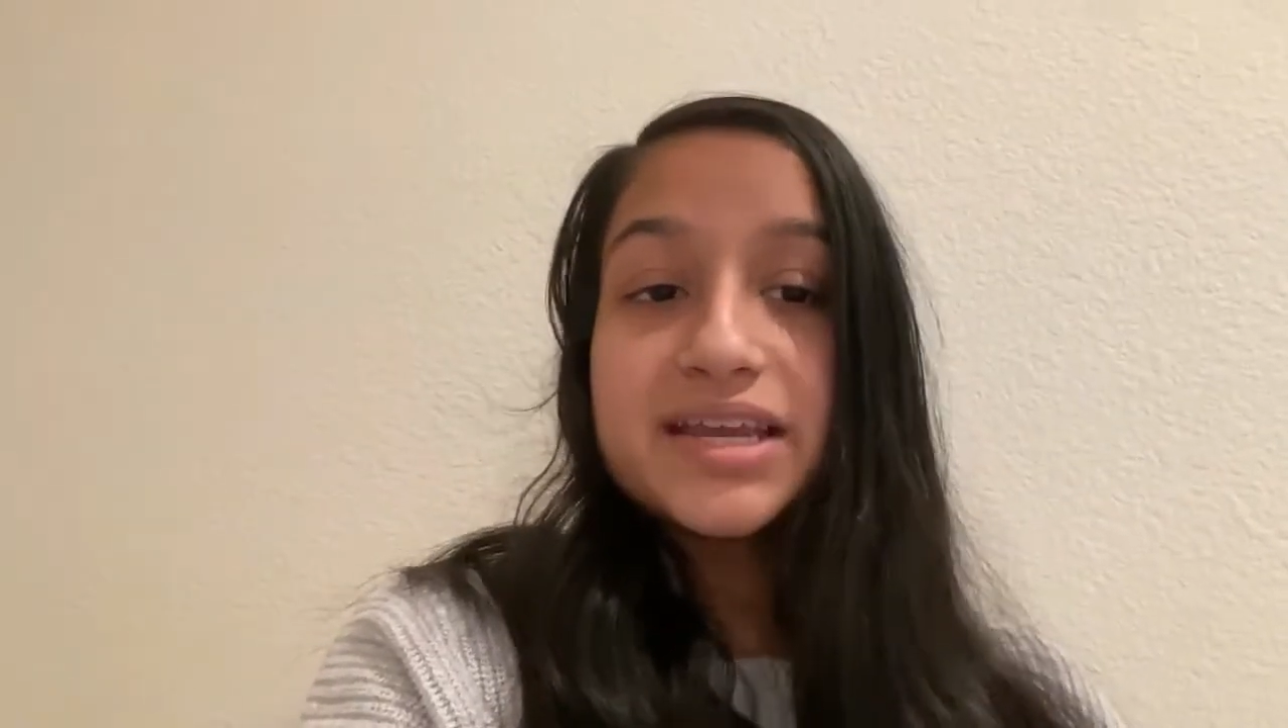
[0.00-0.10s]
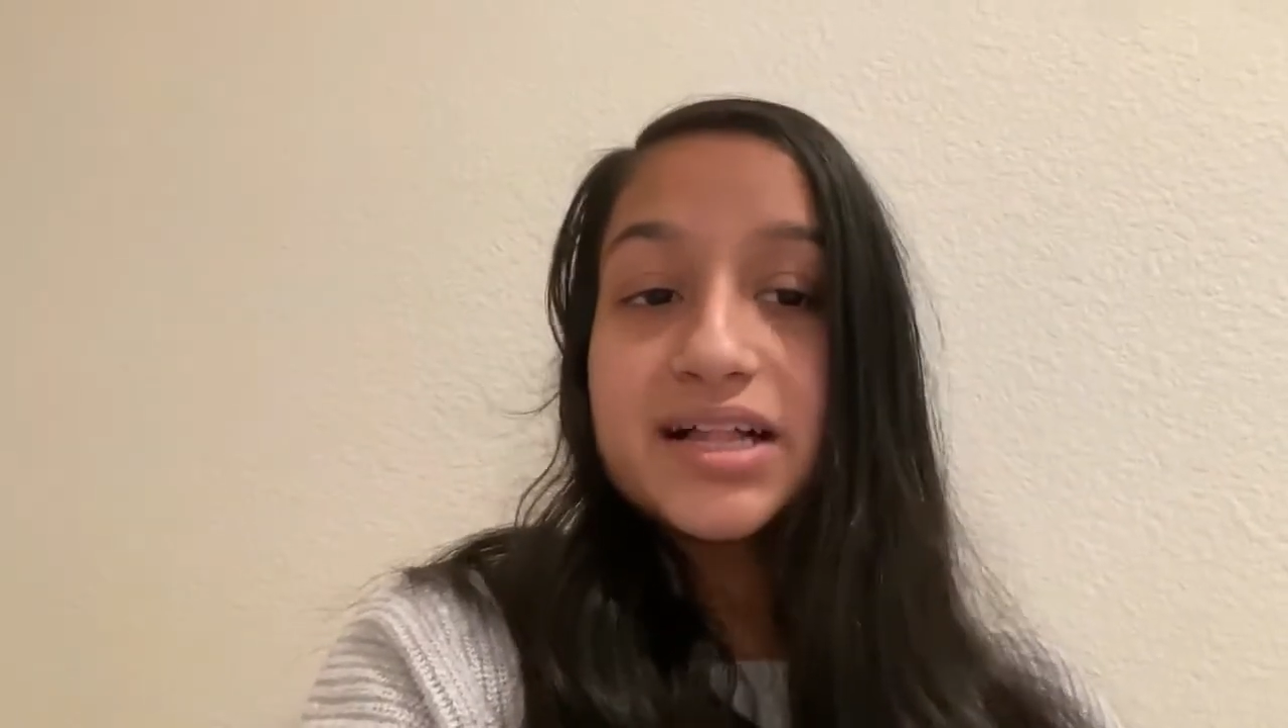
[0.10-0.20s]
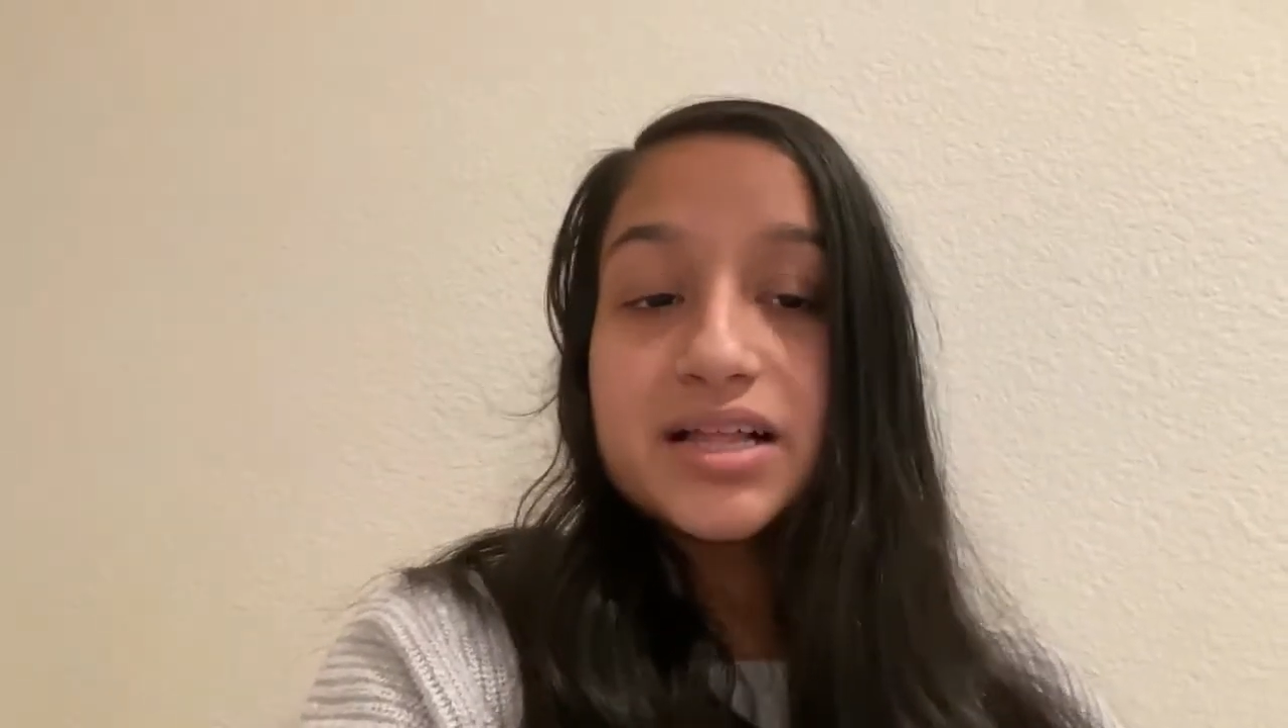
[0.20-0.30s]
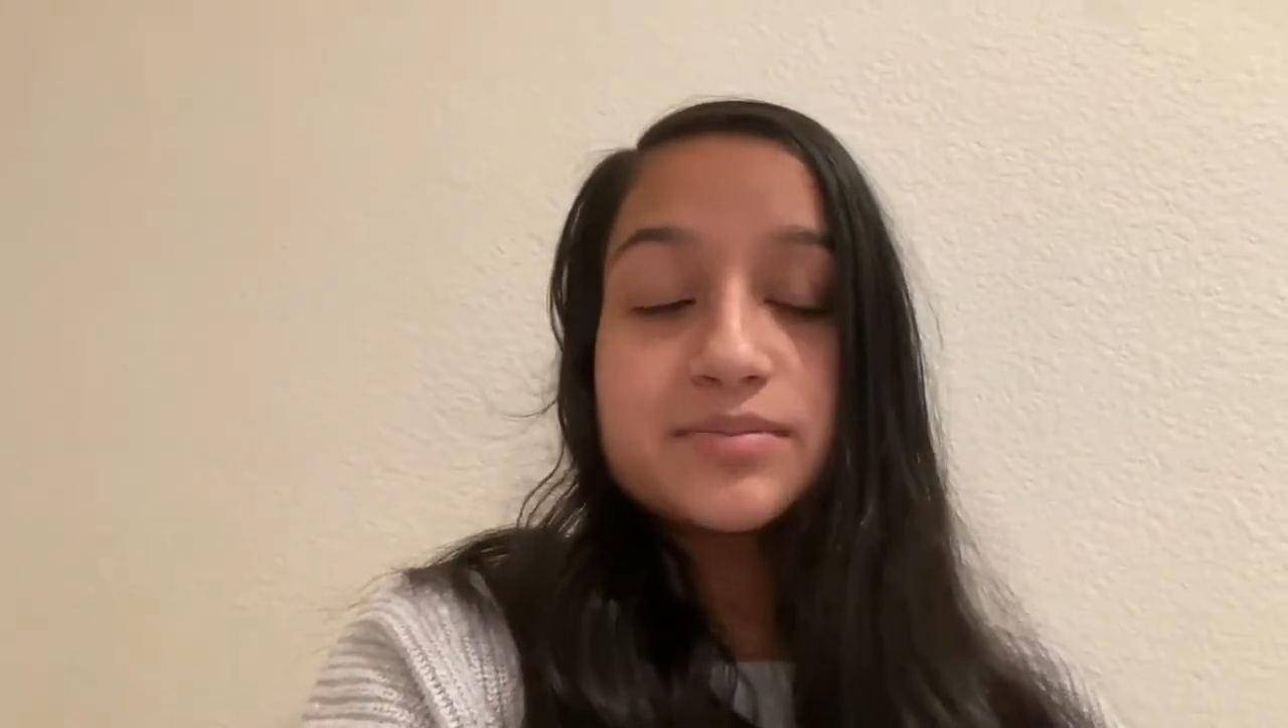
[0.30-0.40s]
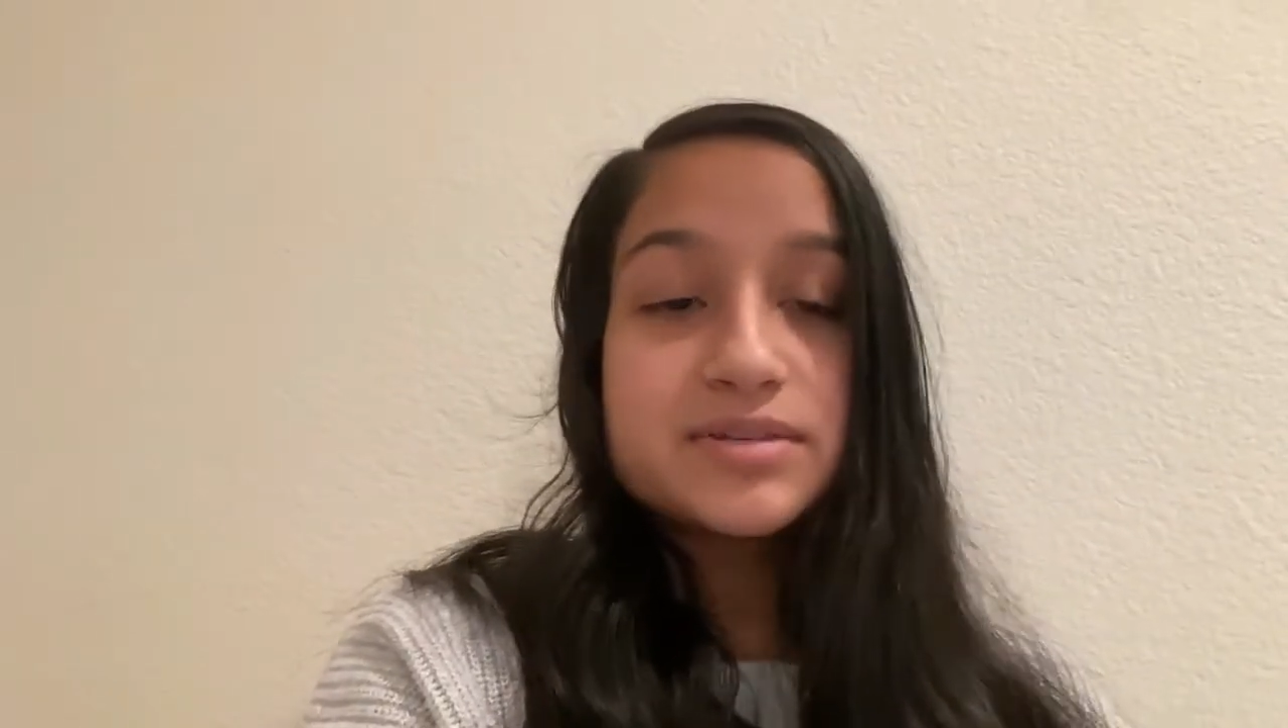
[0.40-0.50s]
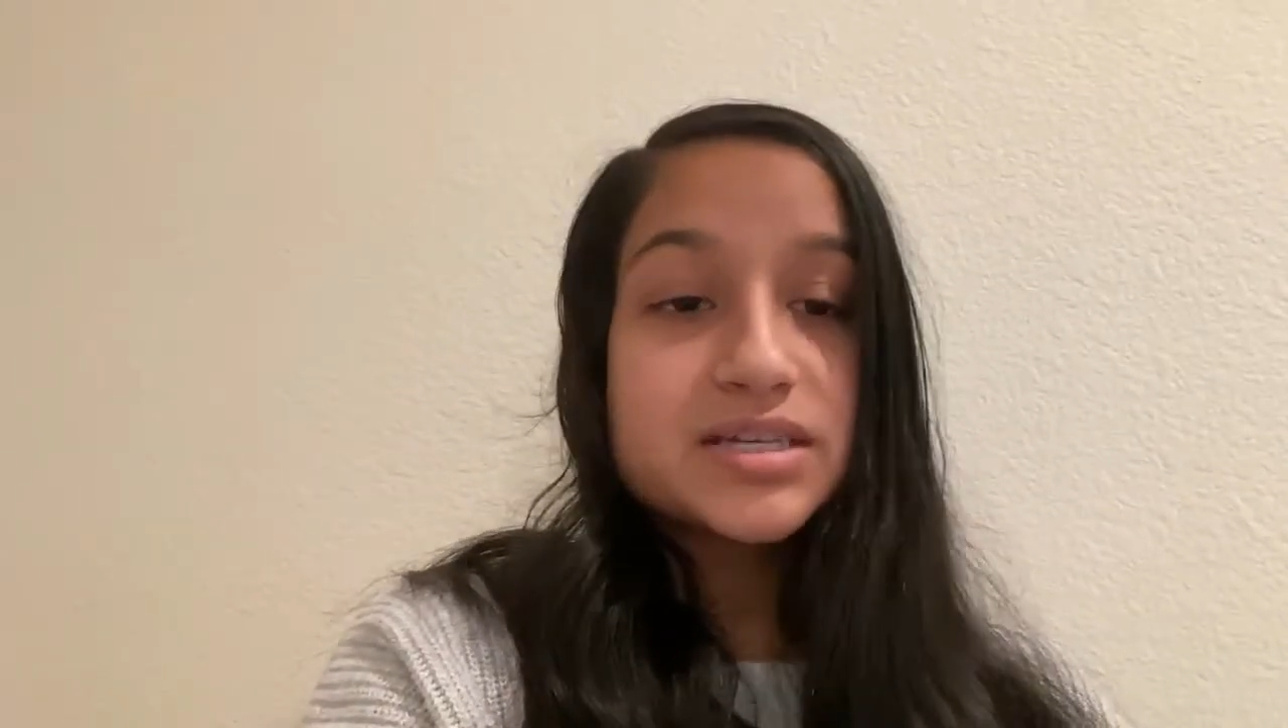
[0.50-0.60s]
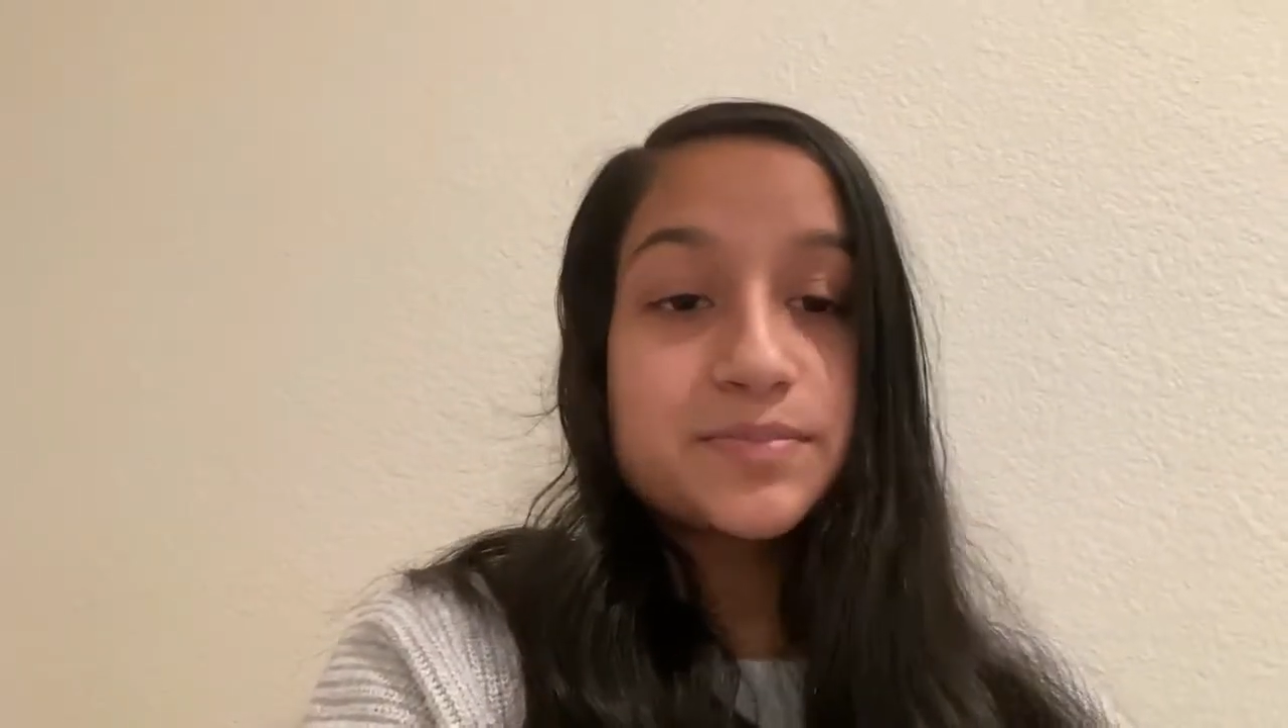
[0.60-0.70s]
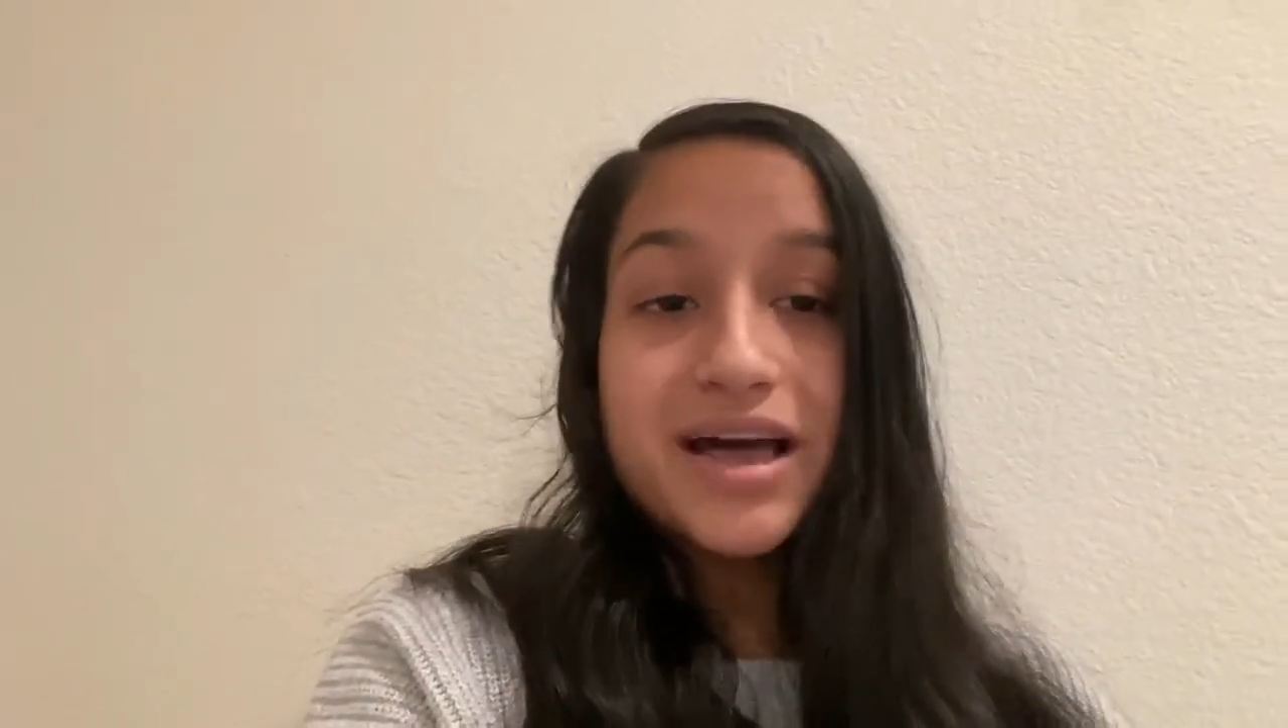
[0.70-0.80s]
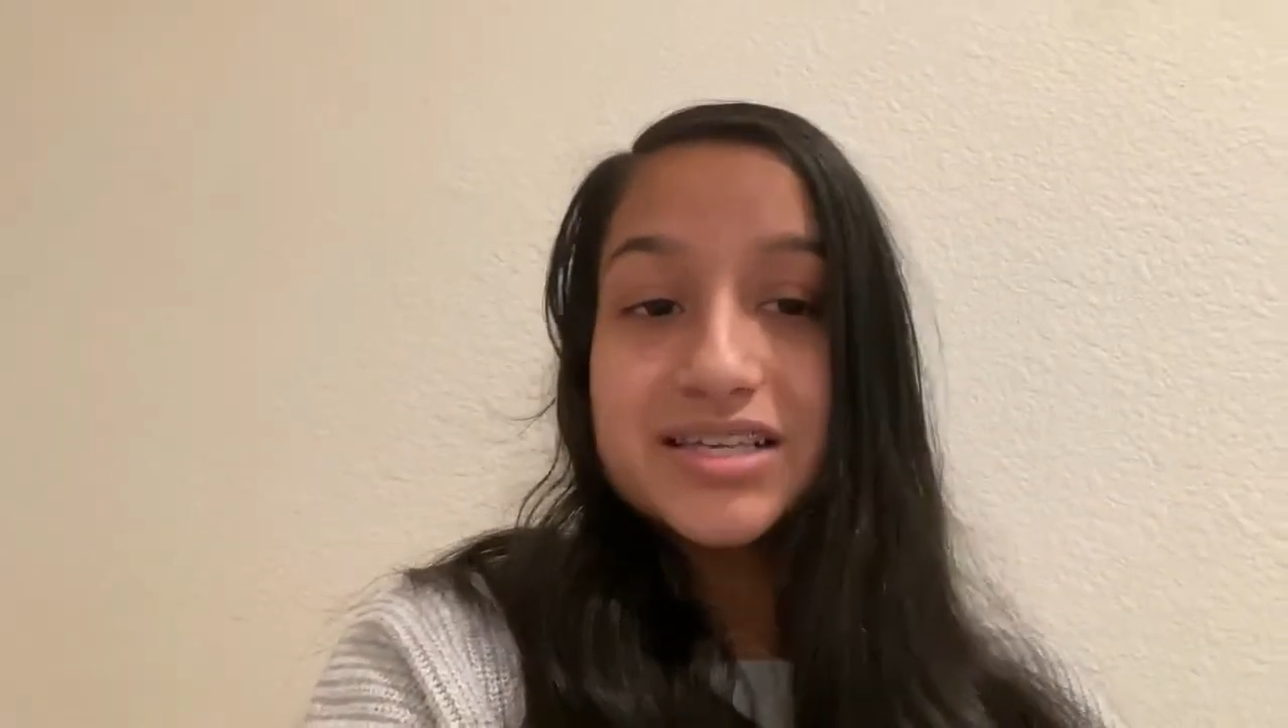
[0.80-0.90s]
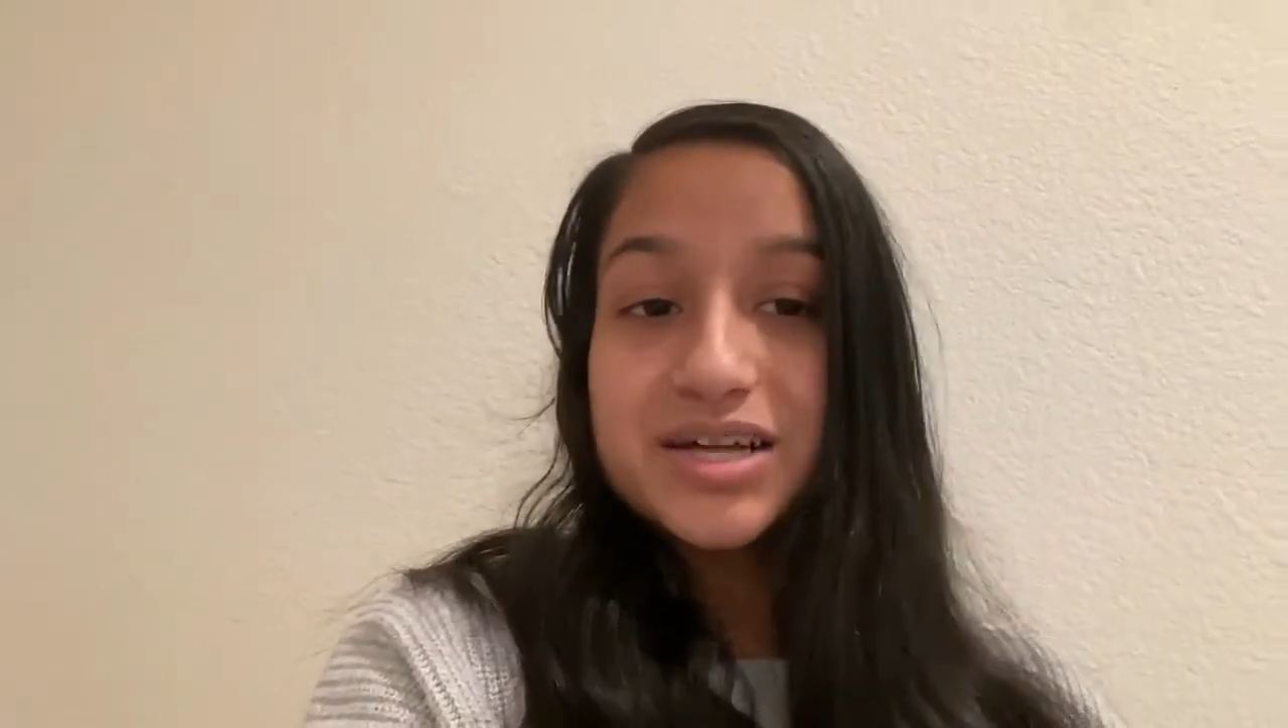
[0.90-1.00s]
clubs these past